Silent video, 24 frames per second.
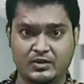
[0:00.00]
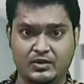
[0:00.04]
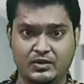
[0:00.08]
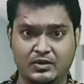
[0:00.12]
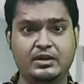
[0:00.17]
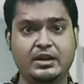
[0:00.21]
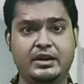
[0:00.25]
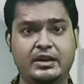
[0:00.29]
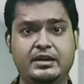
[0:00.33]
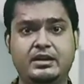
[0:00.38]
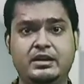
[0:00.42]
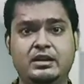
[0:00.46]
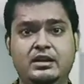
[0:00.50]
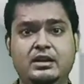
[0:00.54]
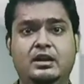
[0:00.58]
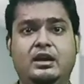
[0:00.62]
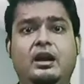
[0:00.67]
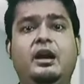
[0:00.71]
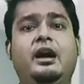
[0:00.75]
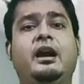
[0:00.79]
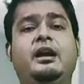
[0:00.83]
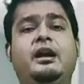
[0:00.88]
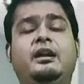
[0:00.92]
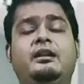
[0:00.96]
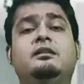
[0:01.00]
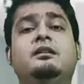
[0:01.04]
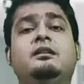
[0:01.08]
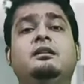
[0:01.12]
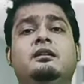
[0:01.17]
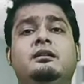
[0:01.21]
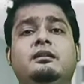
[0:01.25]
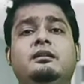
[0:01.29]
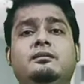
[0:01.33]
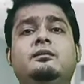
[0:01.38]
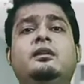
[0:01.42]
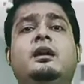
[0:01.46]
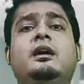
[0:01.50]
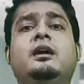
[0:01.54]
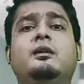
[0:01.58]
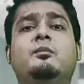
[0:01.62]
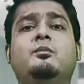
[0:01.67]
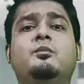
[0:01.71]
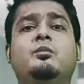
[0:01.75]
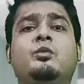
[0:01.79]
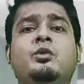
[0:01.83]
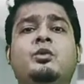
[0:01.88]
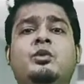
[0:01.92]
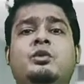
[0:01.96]
Okay, and
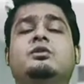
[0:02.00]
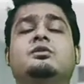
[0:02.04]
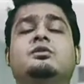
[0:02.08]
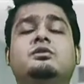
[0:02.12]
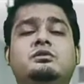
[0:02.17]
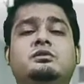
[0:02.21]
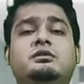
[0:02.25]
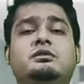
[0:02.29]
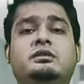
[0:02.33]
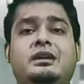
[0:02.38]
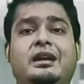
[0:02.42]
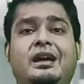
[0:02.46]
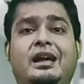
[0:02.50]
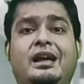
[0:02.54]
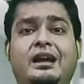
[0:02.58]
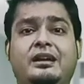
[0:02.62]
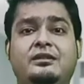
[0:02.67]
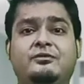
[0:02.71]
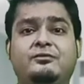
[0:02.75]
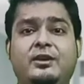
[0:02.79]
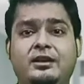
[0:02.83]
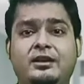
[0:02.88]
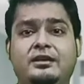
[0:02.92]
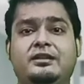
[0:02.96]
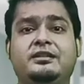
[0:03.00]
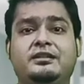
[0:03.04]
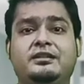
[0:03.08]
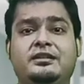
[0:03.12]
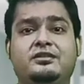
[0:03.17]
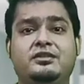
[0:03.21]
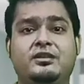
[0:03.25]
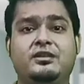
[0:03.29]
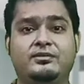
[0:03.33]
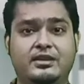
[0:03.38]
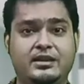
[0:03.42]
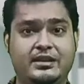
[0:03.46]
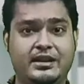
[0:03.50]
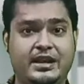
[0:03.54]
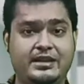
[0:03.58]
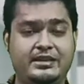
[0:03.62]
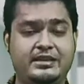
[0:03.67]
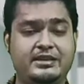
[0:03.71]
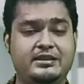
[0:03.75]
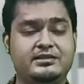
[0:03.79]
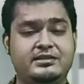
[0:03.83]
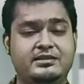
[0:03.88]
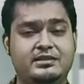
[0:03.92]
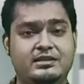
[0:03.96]
the most advantages of the
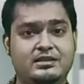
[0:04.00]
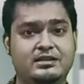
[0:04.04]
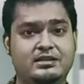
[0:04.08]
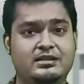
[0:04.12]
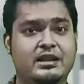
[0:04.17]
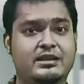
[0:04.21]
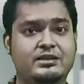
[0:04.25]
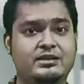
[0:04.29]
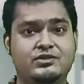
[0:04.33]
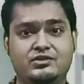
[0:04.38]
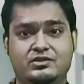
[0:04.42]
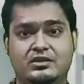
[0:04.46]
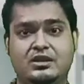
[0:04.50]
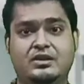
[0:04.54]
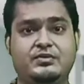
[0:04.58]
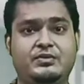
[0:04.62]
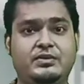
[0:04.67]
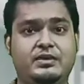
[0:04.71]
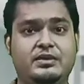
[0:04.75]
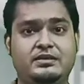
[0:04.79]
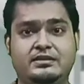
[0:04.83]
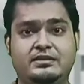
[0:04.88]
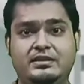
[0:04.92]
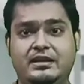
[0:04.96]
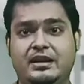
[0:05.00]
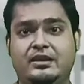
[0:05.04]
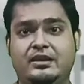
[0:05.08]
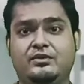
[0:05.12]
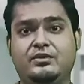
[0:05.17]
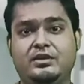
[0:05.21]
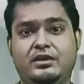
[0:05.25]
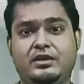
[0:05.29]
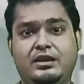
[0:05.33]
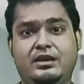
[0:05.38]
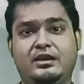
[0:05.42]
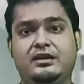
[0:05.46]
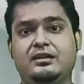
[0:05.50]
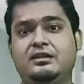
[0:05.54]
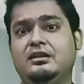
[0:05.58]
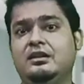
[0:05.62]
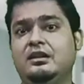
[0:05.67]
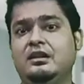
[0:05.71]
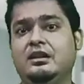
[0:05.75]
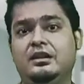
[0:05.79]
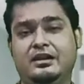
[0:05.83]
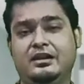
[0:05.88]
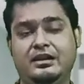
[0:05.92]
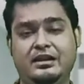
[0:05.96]
cathedral angiography is that we
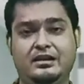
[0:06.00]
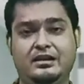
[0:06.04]
can